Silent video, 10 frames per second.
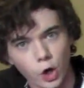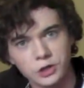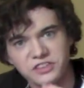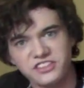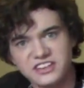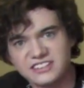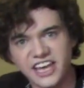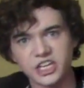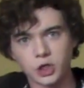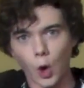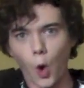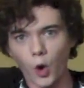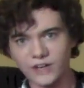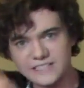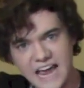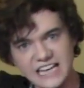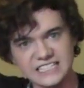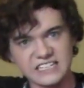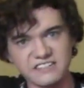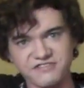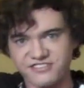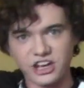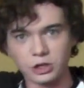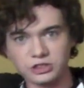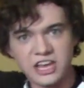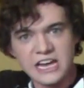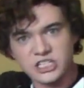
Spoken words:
Earth in this like gore intestine filled